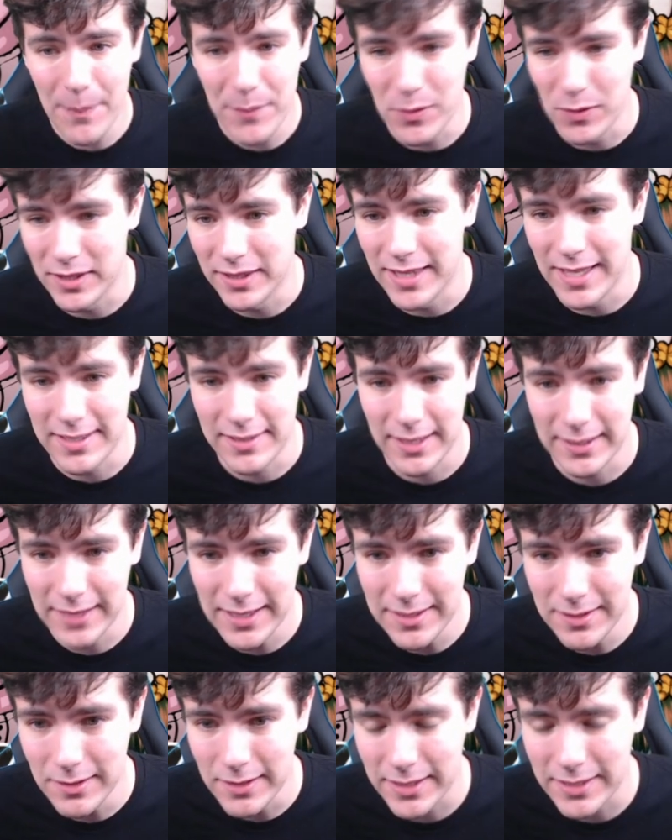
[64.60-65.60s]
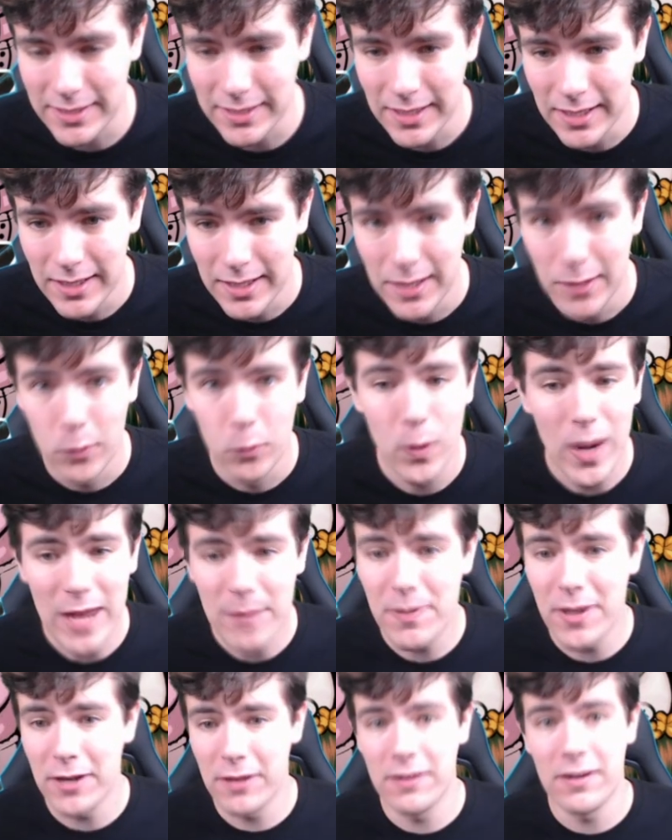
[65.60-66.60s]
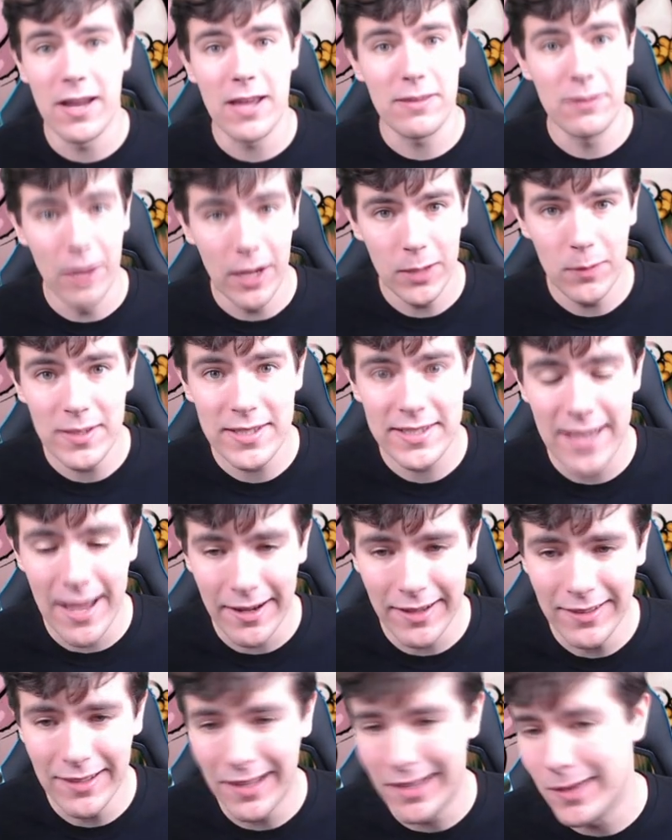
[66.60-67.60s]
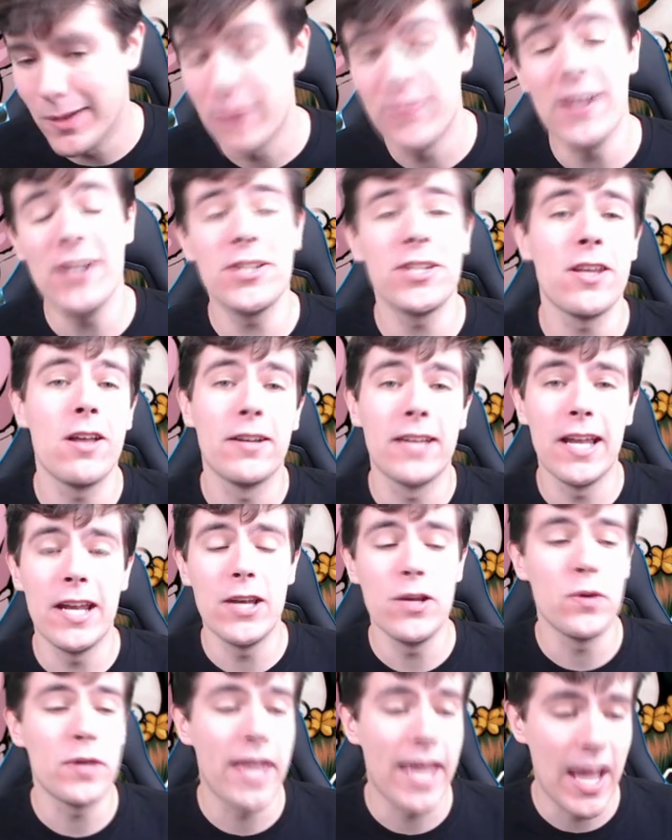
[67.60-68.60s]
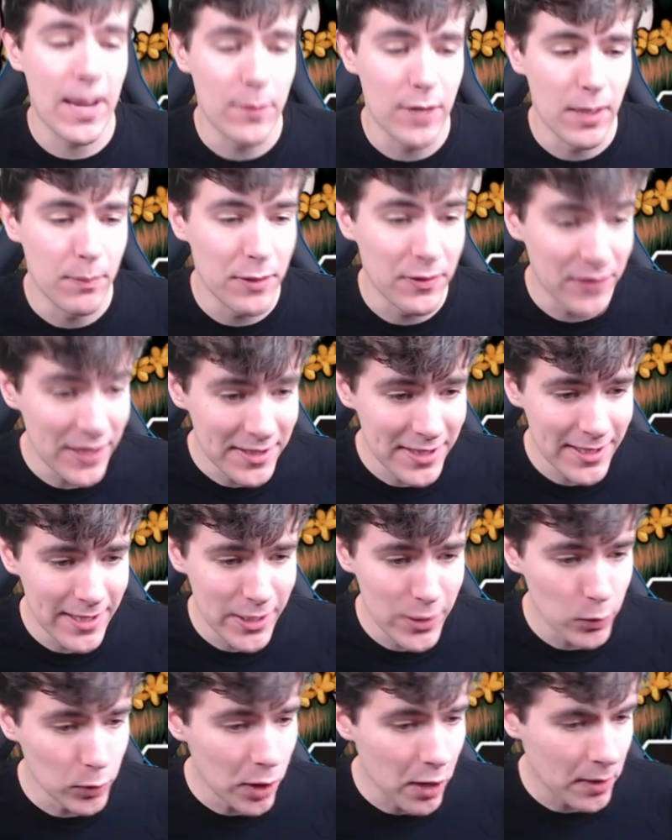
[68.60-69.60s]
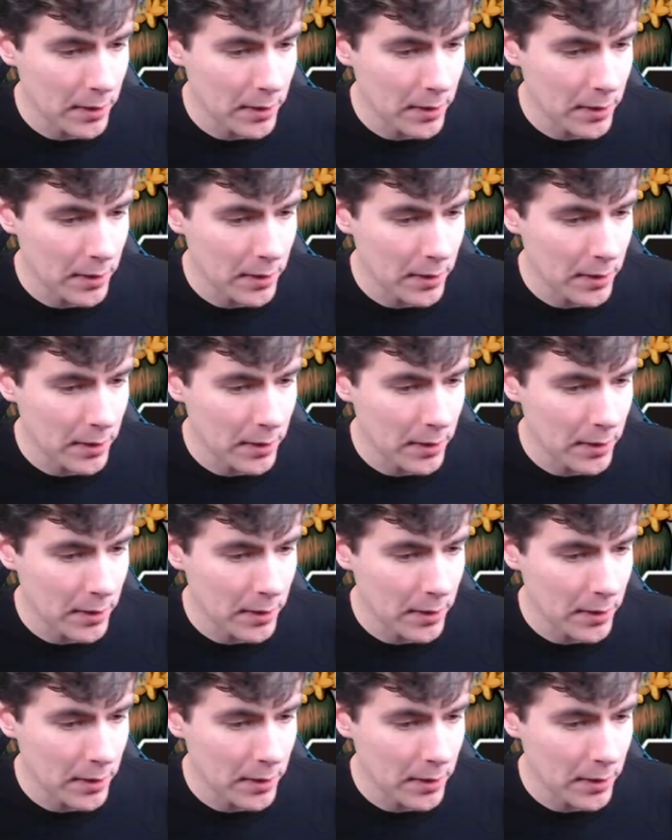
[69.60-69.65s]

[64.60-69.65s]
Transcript: happy with this. Like, this looks Way better than I thought it was gonna. Uh, eventually I'll get a new camera, but this is the new